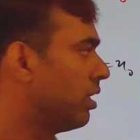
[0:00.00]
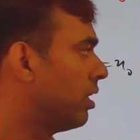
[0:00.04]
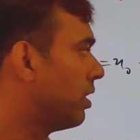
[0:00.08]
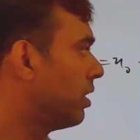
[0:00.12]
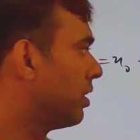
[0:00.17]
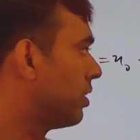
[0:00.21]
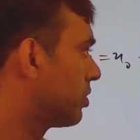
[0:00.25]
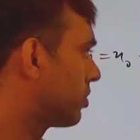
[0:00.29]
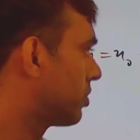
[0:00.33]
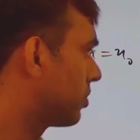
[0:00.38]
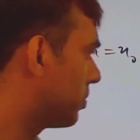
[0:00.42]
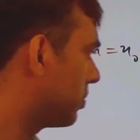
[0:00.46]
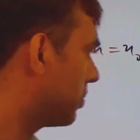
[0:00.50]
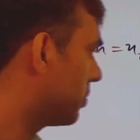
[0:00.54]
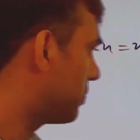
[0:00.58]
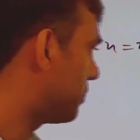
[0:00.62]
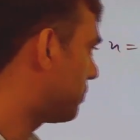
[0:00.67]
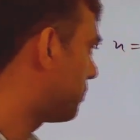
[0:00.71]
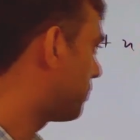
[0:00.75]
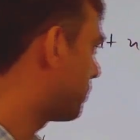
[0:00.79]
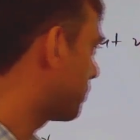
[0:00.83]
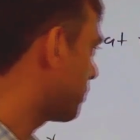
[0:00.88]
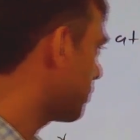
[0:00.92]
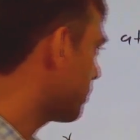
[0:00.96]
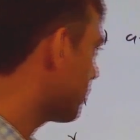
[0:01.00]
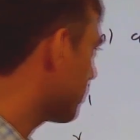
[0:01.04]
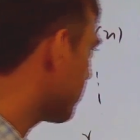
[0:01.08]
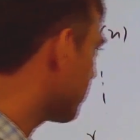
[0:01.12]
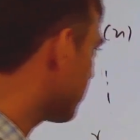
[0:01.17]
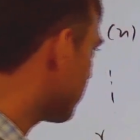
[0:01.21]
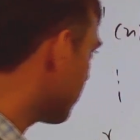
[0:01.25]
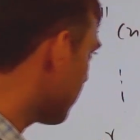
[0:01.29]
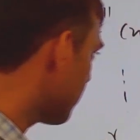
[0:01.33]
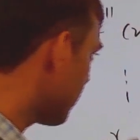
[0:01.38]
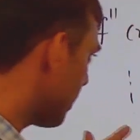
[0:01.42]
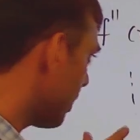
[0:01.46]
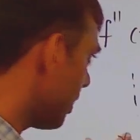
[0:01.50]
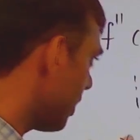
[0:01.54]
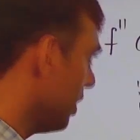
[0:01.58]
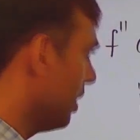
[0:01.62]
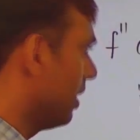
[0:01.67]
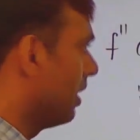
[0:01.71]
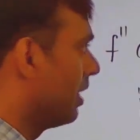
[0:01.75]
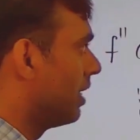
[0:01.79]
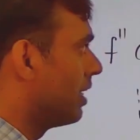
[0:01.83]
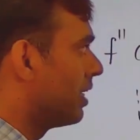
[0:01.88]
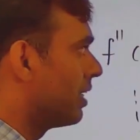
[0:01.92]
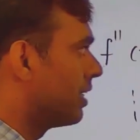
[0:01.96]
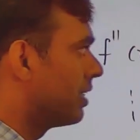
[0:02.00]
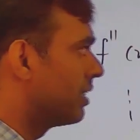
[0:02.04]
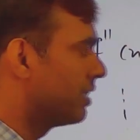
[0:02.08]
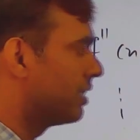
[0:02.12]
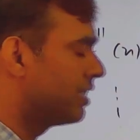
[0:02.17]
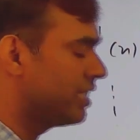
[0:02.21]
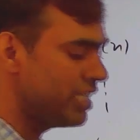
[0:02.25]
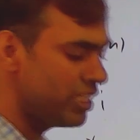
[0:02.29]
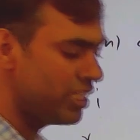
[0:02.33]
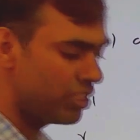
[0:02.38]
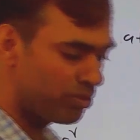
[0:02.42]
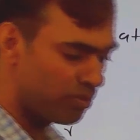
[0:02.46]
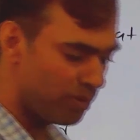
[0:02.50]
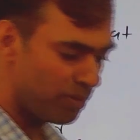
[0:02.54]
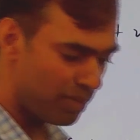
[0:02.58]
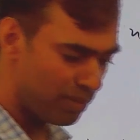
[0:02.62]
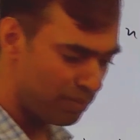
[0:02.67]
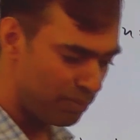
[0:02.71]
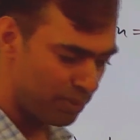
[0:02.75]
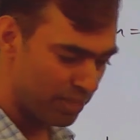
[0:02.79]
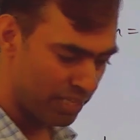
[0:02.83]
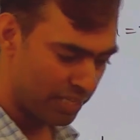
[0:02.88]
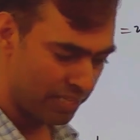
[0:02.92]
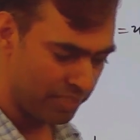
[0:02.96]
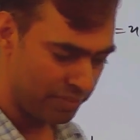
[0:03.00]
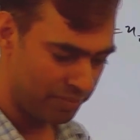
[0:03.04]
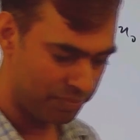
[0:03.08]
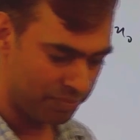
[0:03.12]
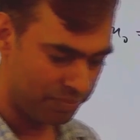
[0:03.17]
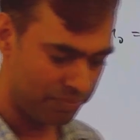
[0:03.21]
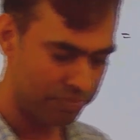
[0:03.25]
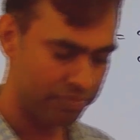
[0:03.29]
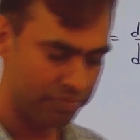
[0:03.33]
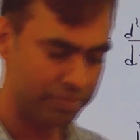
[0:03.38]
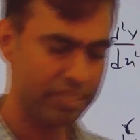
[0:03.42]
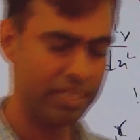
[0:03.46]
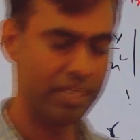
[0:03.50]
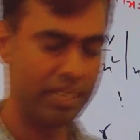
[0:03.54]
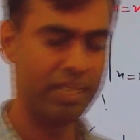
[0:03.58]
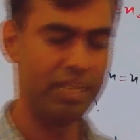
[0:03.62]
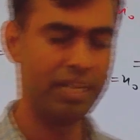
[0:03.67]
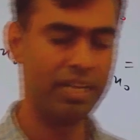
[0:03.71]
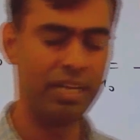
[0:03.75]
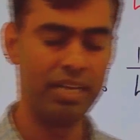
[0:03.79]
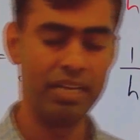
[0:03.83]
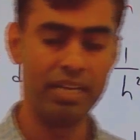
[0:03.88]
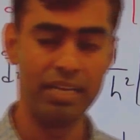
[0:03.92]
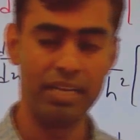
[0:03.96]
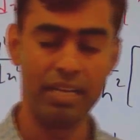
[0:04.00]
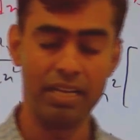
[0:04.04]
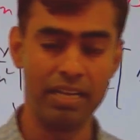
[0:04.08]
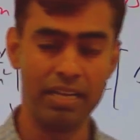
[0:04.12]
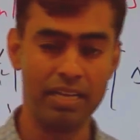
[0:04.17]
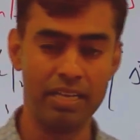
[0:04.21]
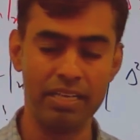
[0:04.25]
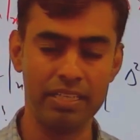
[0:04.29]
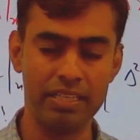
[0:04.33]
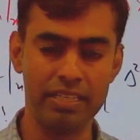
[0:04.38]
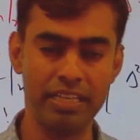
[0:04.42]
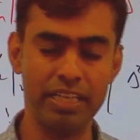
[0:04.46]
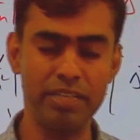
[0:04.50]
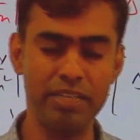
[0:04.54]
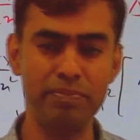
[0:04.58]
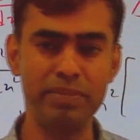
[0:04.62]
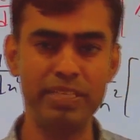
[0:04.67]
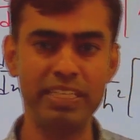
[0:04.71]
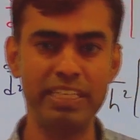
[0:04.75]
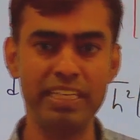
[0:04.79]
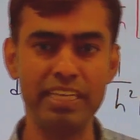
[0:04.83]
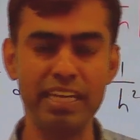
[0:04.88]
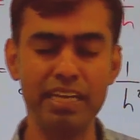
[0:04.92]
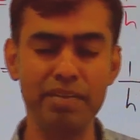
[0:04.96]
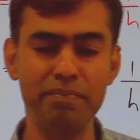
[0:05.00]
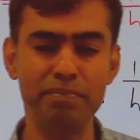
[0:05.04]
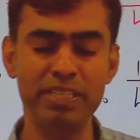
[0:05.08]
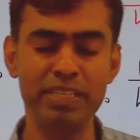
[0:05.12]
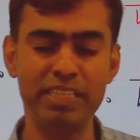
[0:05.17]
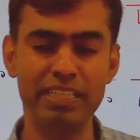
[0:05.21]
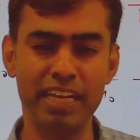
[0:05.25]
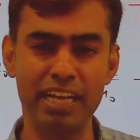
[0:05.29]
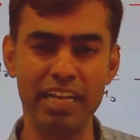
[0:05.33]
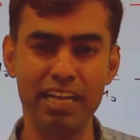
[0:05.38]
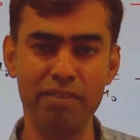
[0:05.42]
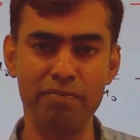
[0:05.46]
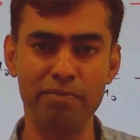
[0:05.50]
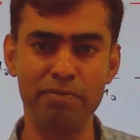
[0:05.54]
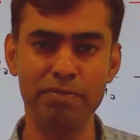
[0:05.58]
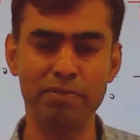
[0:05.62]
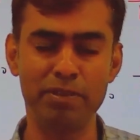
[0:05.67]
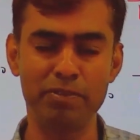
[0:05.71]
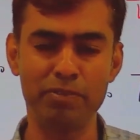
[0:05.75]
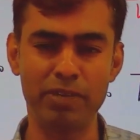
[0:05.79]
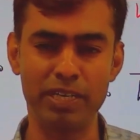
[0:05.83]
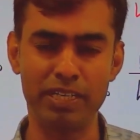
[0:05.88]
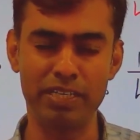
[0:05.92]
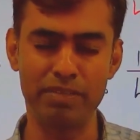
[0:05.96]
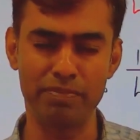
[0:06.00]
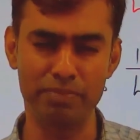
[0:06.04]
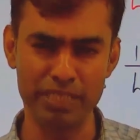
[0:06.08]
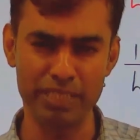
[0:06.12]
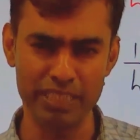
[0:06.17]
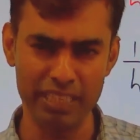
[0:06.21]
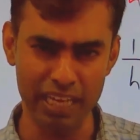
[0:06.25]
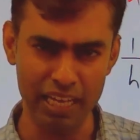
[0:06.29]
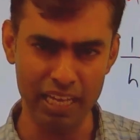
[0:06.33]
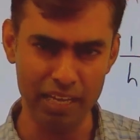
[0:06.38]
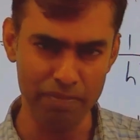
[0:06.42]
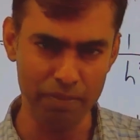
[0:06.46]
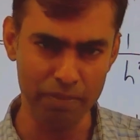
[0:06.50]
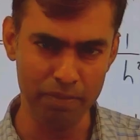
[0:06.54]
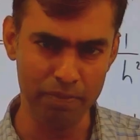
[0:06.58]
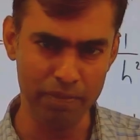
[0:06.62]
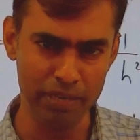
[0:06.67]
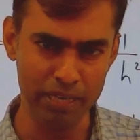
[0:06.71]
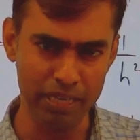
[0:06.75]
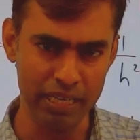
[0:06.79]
So, these formula that we derive with the help of a what? With the help of a